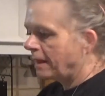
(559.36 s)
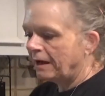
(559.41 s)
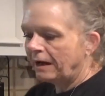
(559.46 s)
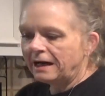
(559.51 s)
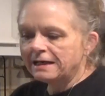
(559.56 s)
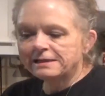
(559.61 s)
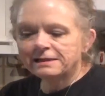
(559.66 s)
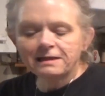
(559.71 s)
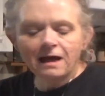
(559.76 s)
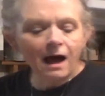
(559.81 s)

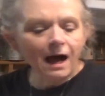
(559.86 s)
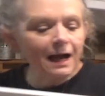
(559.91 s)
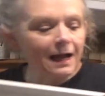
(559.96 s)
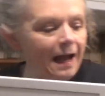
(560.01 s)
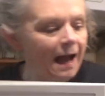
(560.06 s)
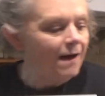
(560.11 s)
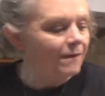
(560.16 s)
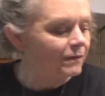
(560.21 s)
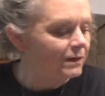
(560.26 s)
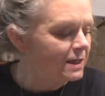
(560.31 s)
I saw I
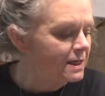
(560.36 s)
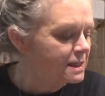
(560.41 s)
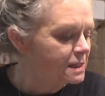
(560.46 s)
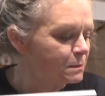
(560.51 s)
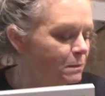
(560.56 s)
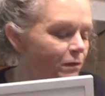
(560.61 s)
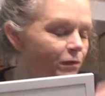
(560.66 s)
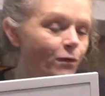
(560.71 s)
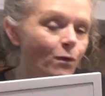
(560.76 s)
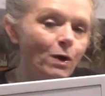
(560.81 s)
got this
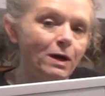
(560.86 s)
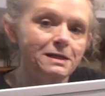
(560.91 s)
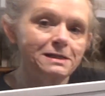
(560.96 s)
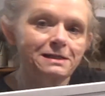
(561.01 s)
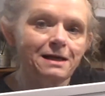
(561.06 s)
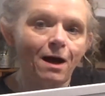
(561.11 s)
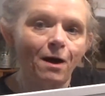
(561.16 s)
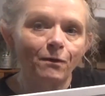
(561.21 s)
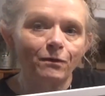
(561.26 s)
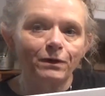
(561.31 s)
before I
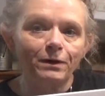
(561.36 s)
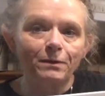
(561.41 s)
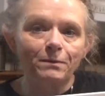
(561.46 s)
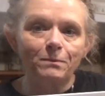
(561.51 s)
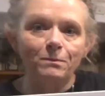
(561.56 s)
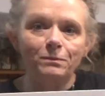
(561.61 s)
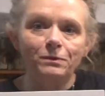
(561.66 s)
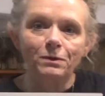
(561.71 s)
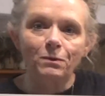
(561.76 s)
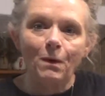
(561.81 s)
saw
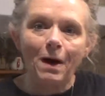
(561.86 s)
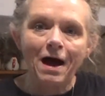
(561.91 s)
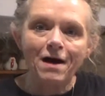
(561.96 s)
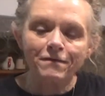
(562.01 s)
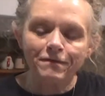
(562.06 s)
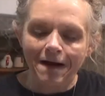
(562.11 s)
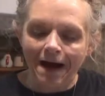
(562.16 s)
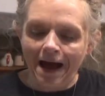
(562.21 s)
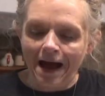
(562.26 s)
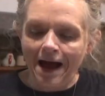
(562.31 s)
the the
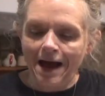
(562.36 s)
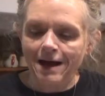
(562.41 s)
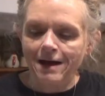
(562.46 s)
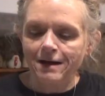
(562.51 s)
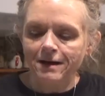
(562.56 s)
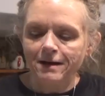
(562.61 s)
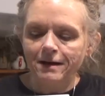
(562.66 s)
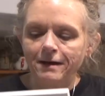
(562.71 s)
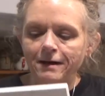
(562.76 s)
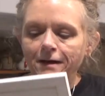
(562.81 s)
Wi-Fi
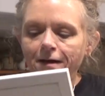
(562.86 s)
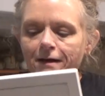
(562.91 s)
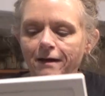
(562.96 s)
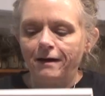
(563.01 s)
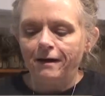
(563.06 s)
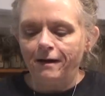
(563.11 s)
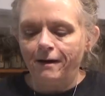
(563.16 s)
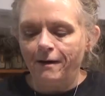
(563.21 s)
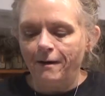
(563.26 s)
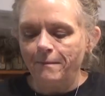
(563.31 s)

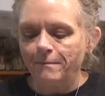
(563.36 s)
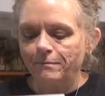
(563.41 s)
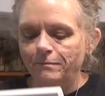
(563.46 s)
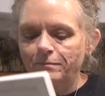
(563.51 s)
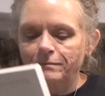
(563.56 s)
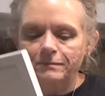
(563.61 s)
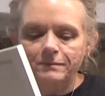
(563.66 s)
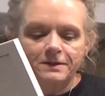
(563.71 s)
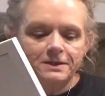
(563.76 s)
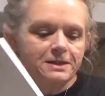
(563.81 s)

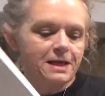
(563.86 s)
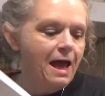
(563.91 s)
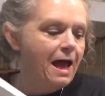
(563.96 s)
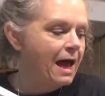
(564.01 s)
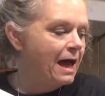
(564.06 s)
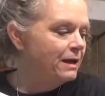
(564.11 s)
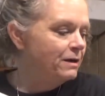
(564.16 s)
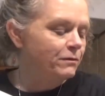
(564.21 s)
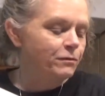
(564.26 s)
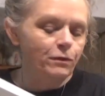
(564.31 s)
um,
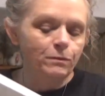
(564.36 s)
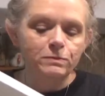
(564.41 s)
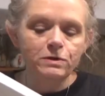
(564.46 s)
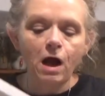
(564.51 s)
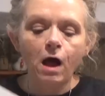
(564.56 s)
sign from